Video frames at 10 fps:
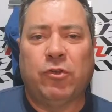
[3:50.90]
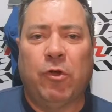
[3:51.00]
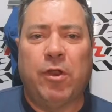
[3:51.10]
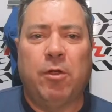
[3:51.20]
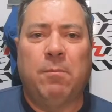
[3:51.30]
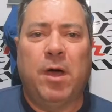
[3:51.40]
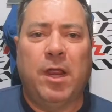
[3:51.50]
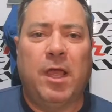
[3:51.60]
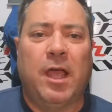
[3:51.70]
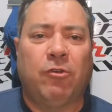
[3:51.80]
dirty or
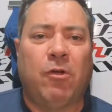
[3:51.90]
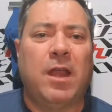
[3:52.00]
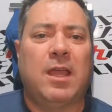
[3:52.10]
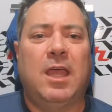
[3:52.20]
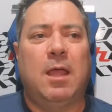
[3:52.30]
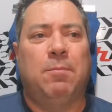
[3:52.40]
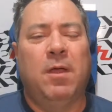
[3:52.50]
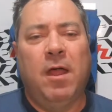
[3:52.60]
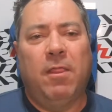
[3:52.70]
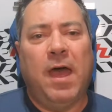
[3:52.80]
muddy, and trying to keep
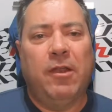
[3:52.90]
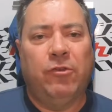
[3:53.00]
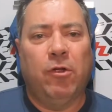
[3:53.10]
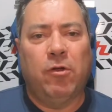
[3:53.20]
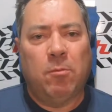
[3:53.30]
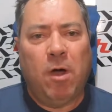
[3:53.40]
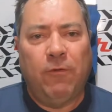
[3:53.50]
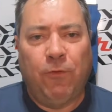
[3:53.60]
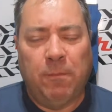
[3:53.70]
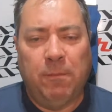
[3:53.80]
that dirt or
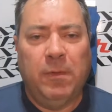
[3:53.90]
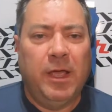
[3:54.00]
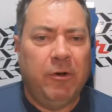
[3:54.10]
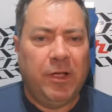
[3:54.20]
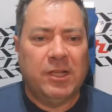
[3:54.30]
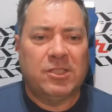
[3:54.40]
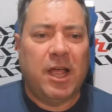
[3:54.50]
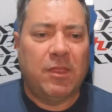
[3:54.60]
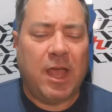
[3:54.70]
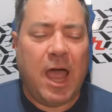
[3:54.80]
mud from entering
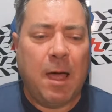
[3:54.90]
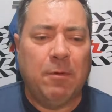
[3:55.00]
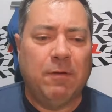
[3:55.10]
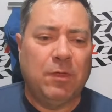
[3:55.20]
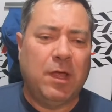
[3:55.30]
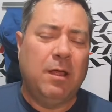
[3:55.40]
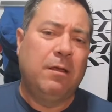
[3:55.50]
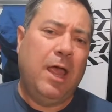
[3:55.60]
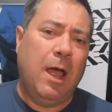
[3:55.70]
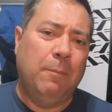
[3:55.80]
inside the cabin of the
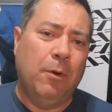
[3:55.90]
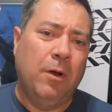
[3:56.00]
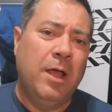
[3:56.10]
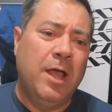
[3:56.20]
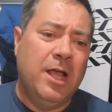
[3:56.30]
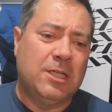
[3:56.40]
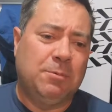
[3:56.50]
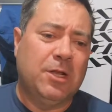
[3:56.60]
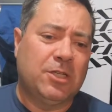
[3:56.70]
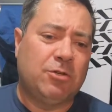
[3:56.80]
camper has
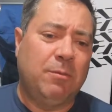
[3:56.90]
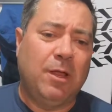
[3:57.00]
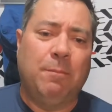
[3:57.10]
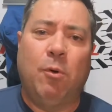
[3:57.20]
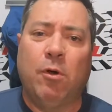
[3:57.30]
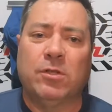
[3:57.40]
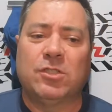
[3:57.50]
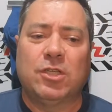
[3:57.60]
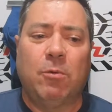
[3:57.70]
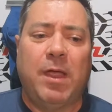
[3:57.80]
been extremely important.
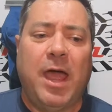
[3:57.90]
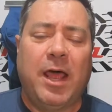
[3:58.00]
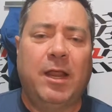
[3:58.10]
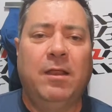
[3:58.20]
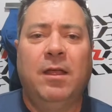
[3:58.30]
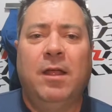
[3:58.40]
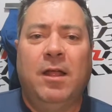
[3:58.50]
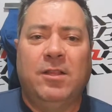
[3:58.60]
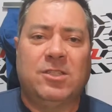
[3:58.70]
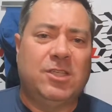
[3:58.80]
So we added
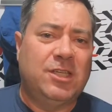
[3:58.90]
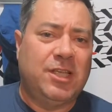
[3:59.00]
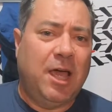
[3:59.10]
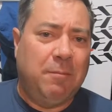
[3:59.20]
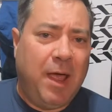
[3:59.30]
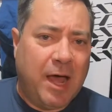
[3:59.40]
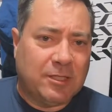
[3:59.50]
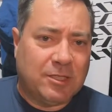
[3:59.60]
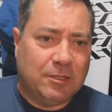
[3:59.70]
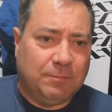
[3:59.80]
the C-sand
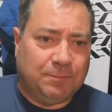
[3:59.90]
mats.